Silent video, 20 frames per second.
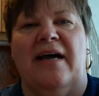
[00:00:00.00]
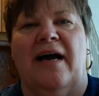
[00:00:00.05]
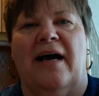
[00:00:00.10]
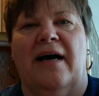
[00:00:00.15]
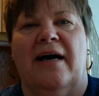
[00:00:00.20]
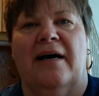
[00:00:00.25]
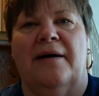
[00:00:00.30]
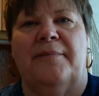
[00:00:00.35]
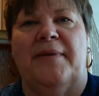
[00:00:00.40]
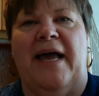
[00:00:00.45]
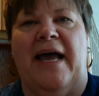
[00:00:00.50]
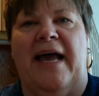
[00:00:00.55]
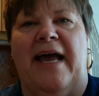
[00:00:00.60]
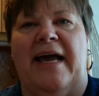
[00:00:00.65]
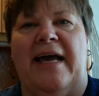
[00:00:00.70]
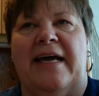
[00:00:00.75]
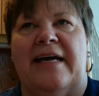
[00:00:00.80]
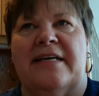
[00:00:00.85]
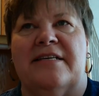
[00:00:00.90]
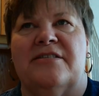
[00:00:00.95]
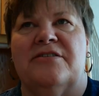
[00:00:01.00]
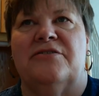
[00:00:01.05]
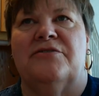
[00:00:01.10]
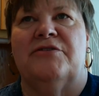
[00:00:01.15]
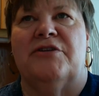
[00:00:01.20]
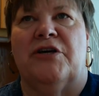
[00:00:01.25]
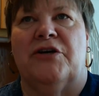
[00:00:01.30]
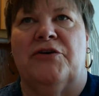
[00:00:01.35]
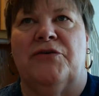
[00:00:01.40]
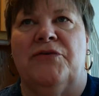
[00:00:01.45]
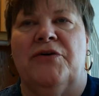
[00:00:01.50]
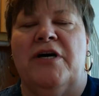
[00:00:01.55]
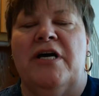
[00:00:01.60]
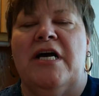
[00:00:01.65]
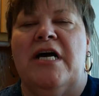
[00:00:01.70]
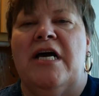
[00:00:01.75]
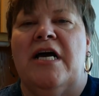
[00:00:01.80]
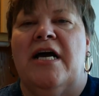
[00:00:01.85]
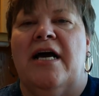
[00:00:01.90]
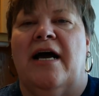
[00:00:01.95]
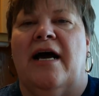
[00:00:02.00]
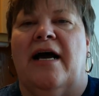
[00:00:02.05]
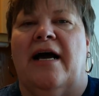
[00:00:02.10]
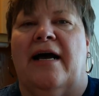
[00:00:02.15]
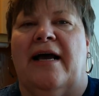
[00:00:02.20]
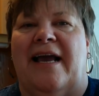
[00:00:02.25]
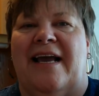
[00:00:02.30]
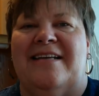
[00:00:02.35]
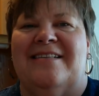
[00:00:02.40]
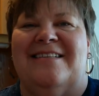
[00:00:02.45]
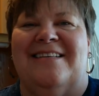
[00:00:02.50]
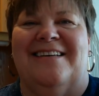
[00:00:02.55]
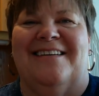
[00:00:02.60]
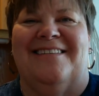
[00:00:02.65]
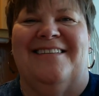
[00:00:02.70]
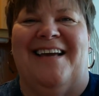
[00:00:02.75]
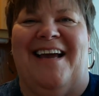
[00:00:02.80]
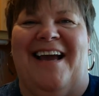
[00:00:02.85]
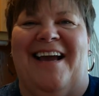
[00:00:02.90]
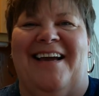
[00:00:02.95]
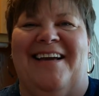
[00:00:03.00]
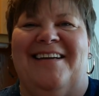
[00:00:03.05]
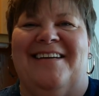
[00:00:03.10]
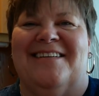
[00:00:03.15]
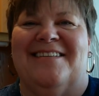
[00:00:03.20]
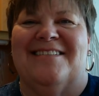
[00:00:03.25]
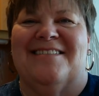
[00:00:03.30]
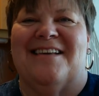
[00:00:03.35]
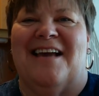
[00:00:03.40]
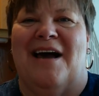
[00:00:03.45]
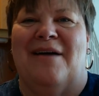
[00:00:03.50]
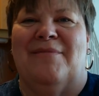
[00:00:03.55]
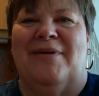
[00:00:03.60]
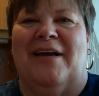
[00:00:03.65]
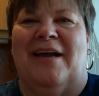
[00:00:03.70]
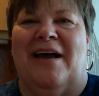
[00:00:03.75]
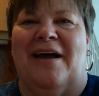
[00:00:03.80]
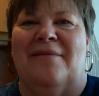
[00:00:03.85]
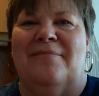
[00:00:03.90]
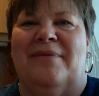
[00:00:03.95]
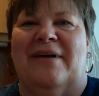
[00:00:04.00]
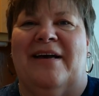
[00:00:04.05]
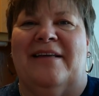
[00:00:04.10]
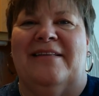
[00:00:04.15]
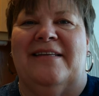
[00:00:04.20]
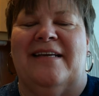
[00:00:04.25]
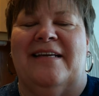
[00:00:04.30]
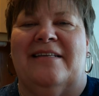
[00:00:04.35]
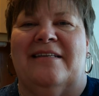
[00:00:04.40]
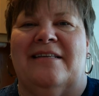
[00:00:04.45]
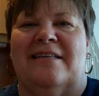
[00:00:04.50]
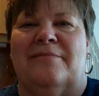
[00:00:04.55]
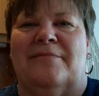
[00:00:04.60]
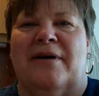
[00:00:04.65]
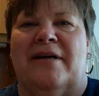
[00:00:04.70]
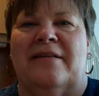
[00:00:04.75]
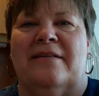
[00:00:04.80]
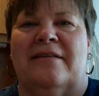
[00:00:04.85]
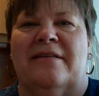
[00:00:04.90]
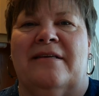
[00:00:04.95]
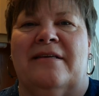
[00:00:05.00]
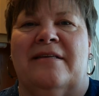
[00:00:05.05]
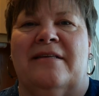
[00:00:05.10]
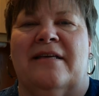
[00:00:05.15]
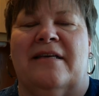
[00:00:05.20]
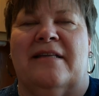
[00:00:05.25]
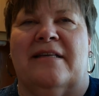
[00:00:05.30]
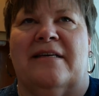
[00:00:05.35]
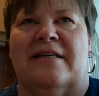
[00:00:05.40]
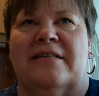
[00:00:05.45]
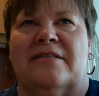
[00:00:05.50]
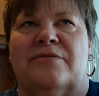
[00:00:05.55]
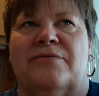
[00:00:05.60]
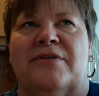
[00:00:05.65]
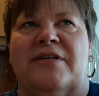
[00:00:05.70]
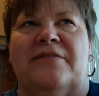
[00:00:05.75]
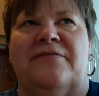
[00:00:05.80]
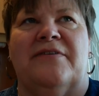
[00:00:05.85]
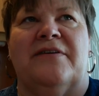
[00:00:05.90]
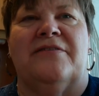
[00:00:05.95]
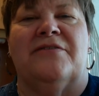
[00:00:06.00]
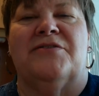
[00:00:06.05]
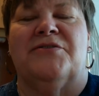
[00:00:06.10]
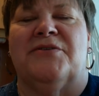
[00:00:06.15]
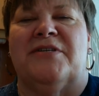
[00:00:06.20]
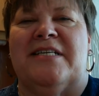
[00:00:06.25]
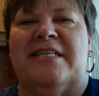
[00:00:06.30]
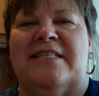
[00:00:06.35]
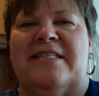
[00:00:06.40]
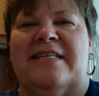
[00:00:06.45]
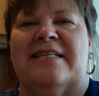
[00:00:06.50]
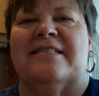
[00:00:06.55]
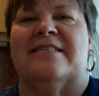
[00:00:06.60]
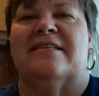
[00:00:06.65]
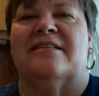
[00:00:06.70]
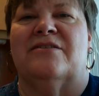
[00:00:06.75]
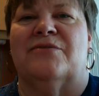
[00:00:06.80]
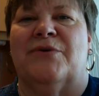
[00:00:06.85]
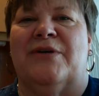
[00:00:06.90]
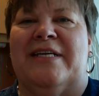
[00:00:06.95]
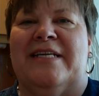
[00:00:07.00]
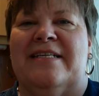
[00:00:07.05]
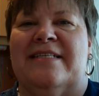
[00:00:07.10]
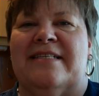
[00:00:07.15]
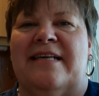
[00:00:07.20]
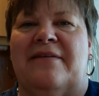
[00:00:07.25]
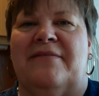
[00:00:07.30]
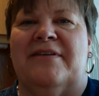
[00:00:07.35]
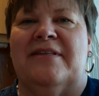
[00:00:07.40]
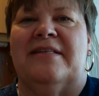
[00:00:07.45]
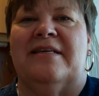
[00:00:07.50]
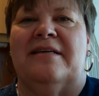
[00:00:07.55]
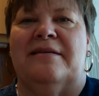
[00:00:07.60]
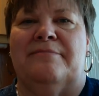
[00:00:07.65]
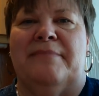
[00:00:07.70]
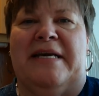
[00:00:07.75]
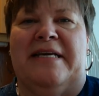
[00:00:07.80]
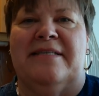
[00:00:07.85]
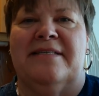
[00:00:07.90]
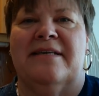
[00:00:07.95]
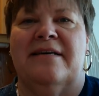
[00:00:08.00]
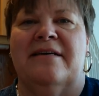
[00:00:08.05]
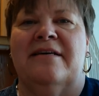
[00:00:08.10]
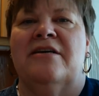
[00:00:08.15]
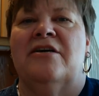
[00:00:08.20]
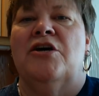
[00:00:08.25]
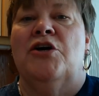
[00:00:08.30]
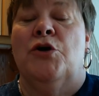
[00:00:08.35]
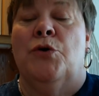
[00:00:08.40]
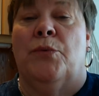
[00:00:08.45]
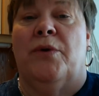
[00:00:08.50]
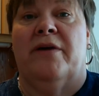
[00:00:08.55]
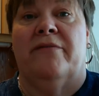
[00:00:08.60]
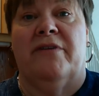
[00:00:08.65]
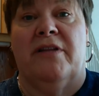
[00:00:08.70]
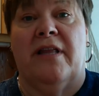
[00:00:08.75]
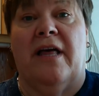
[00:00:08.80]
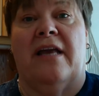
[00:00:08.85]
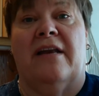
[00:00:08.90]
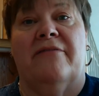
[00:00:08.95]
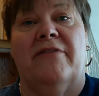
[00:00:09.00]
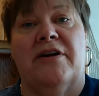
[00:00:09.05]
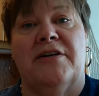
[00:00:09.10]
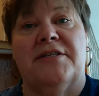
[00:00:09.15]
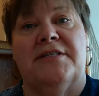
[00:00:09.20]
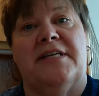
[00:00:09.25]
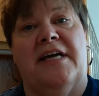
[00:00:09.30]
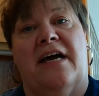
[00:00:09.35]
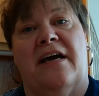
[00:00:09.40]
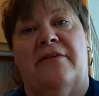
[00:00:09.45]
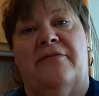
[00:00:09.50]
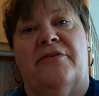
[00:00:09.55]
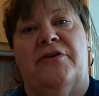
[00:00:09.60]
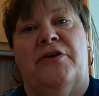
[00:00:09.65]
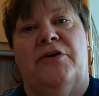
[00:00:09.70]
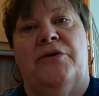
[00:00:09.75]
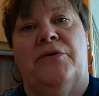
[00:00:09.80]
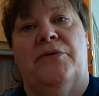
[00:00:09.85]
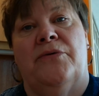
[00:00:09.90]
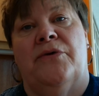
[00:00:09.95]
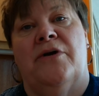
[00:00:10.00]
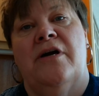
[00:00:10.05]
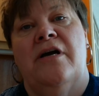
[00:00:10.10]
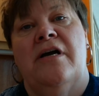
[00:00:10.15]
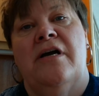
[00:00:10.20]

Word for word: Um, as you know, uh, AZLA is coming up at the end of the month, the 25th, 26th, and 27th in Mesa. We have a lot of our staff who